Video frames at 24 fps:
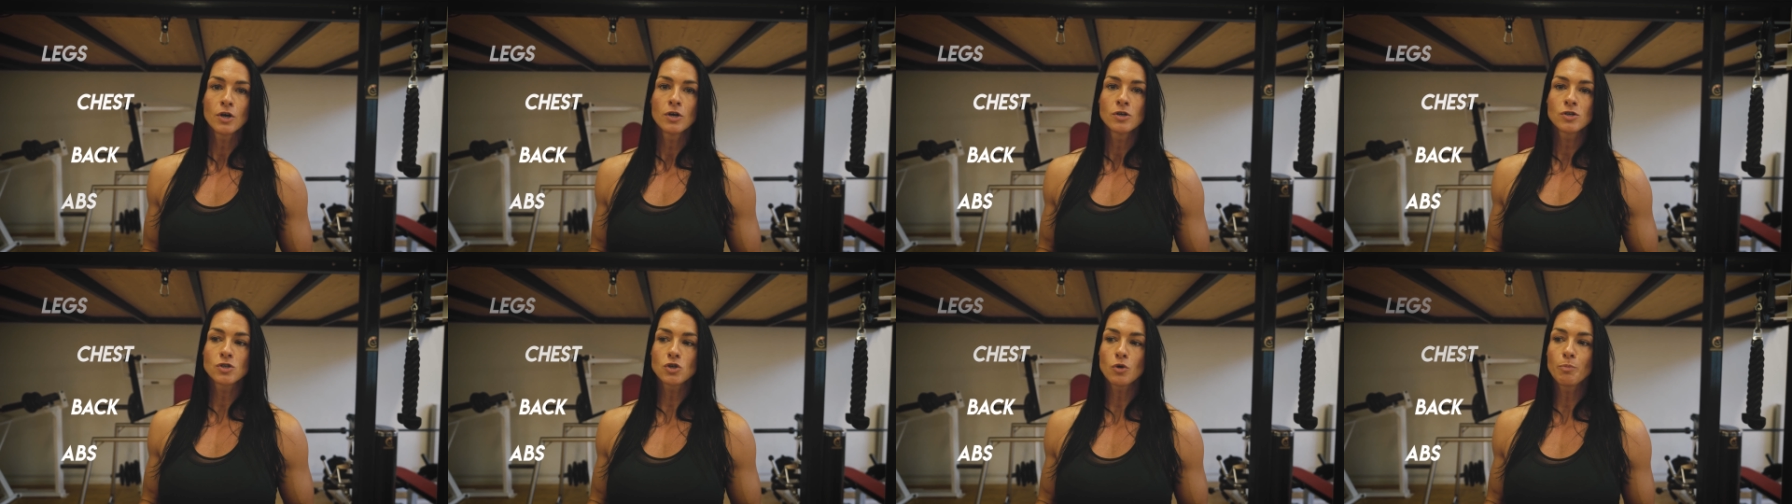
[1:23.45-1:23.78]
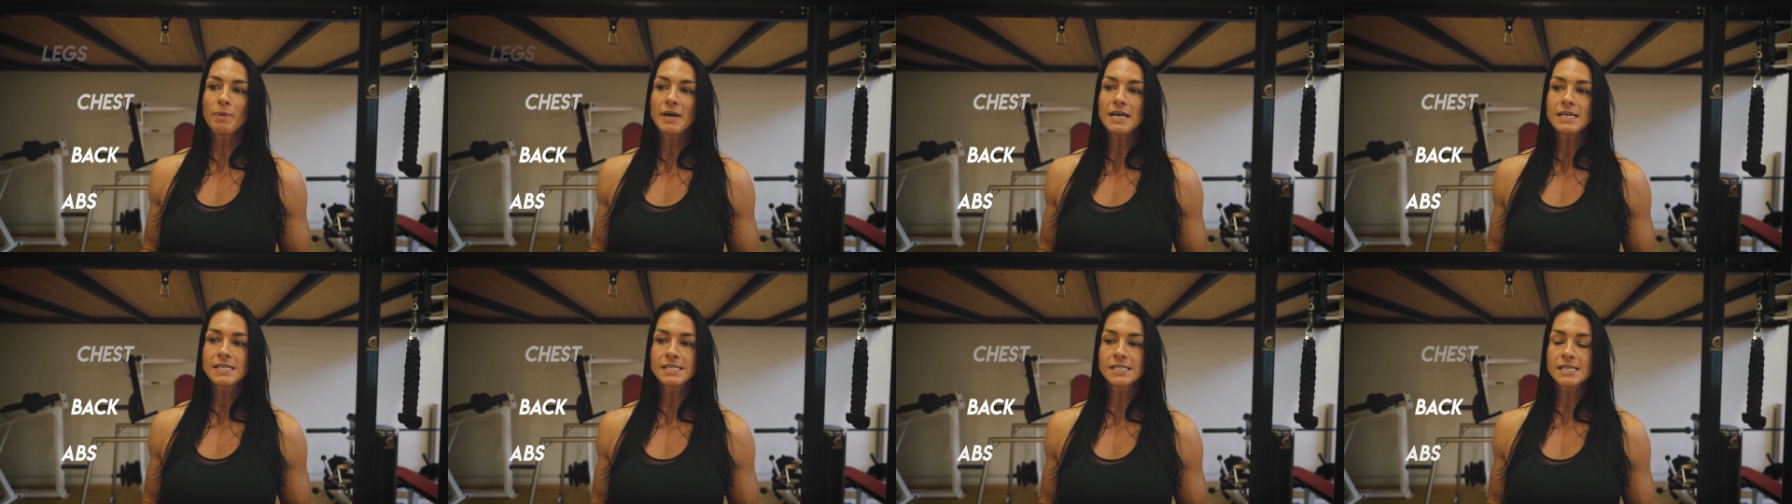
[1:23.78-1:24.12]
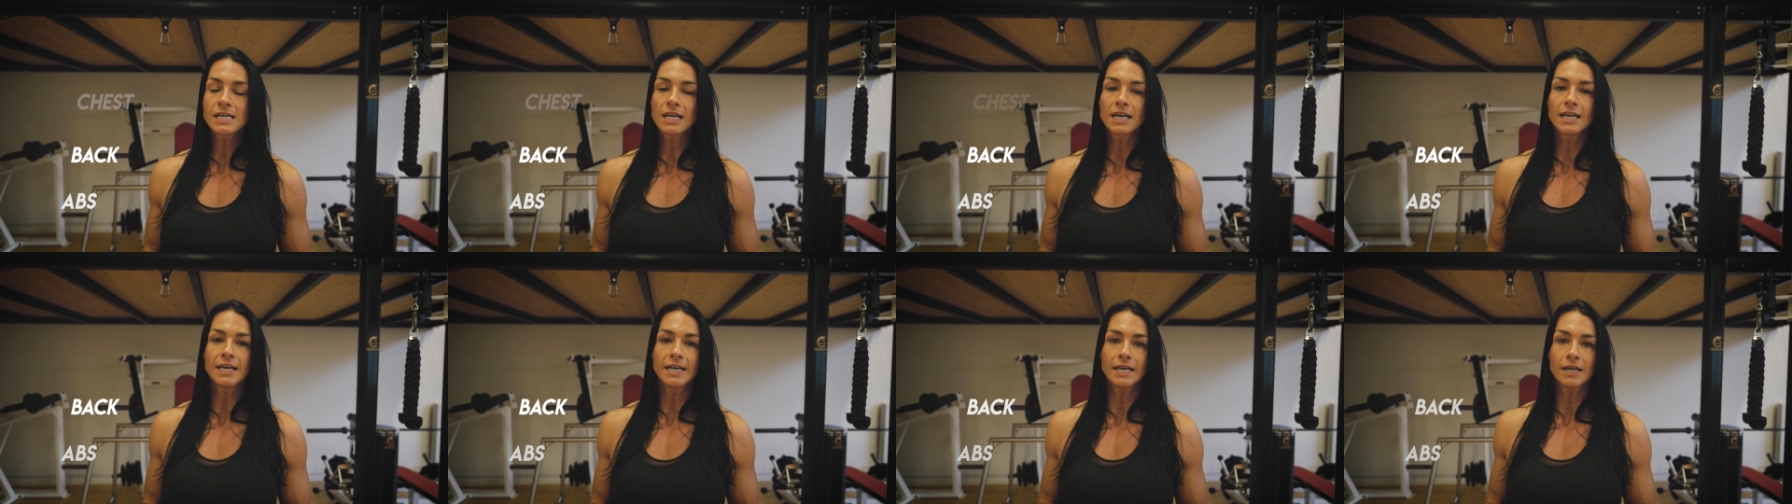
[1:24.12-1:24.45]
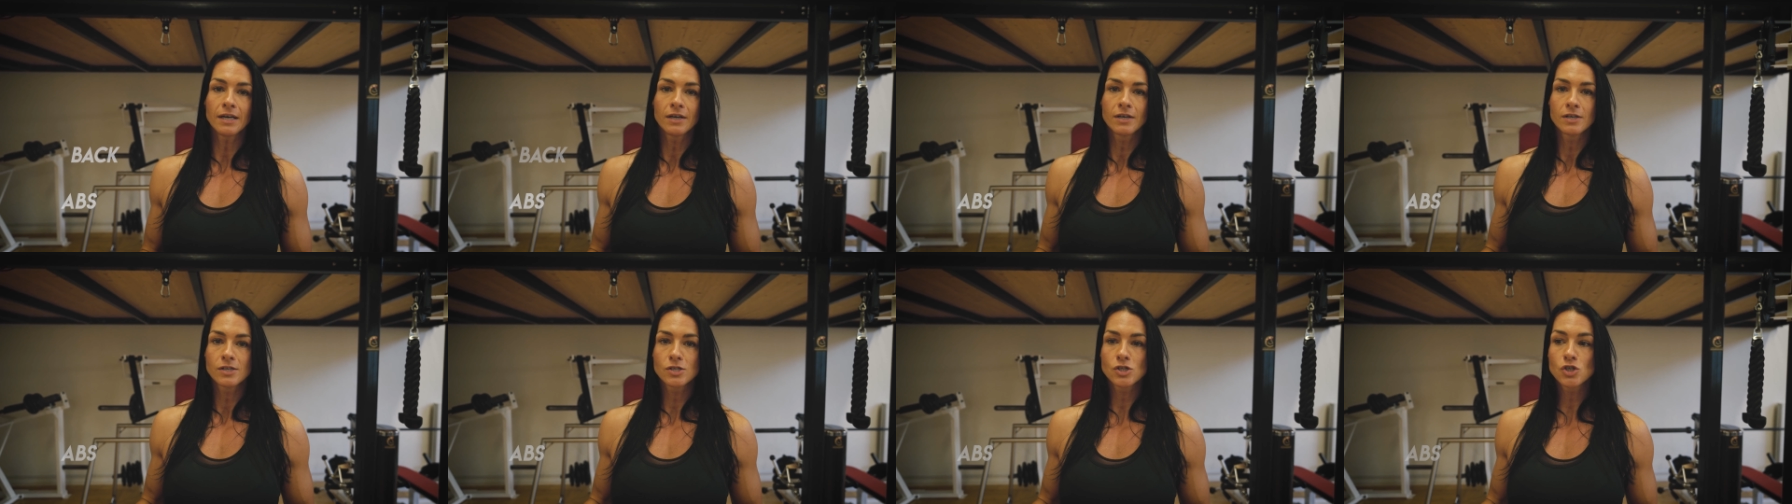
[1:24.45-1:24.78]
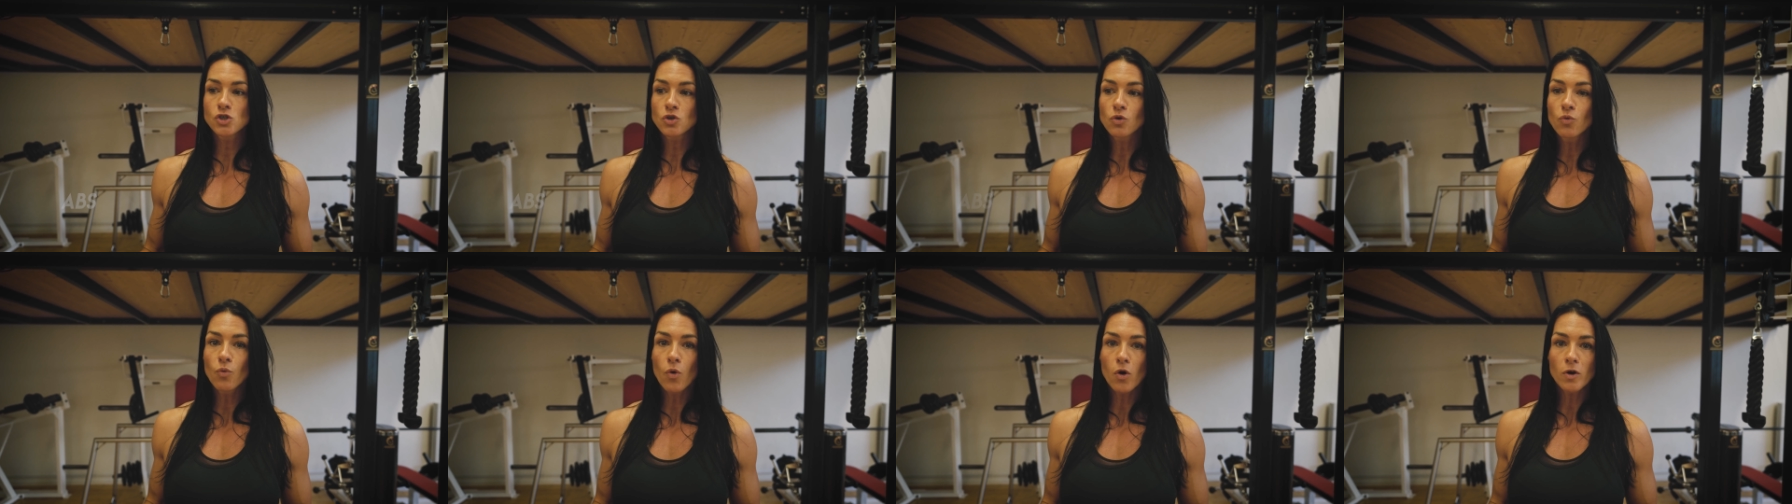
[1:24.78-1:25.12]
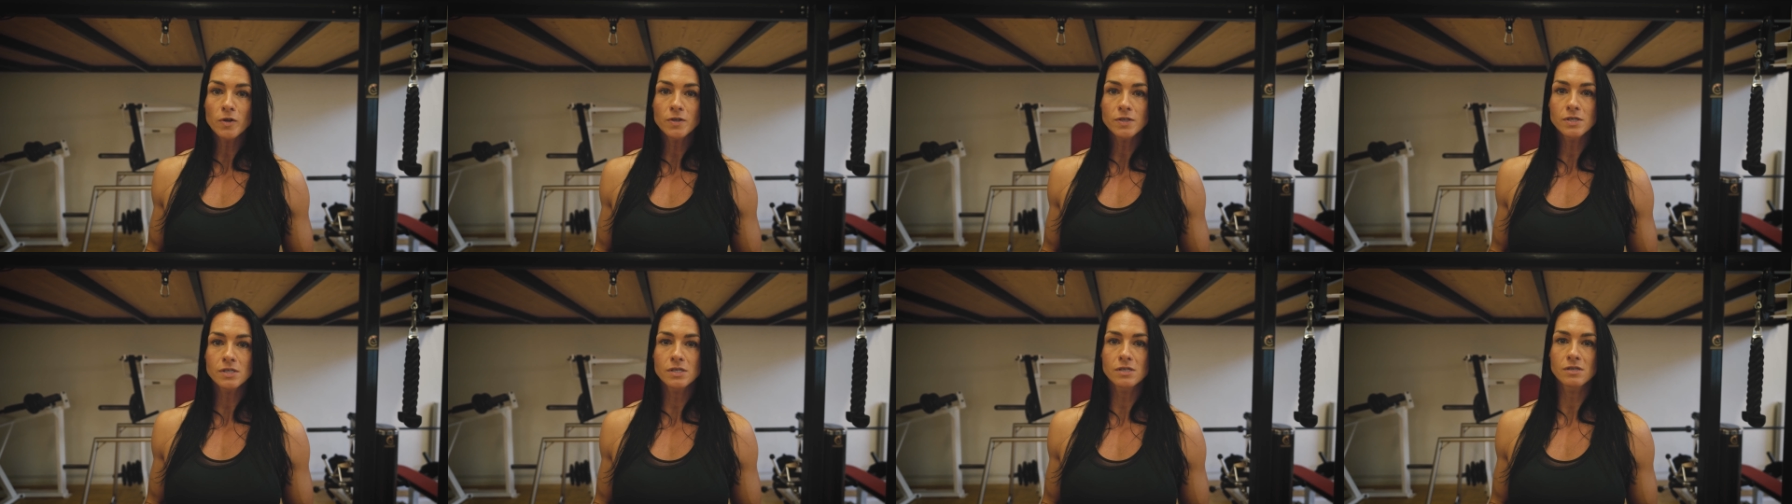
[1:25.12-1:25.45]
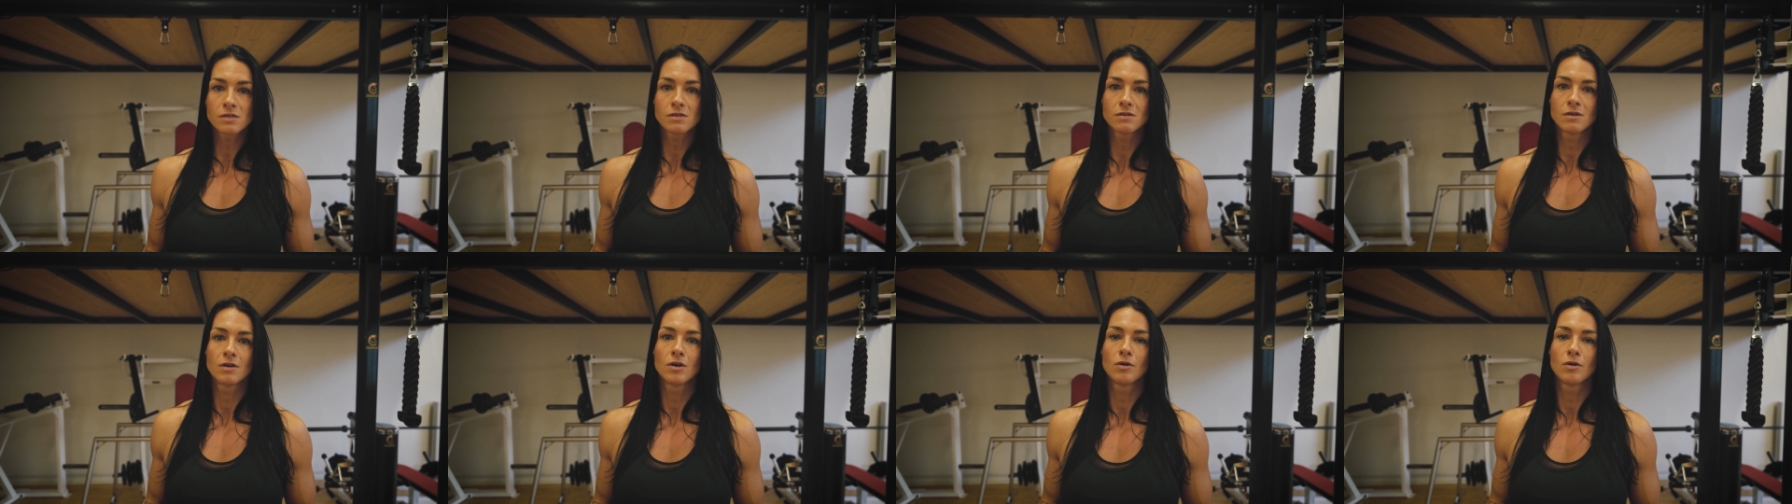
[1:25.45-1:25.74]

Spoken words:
So basically squats,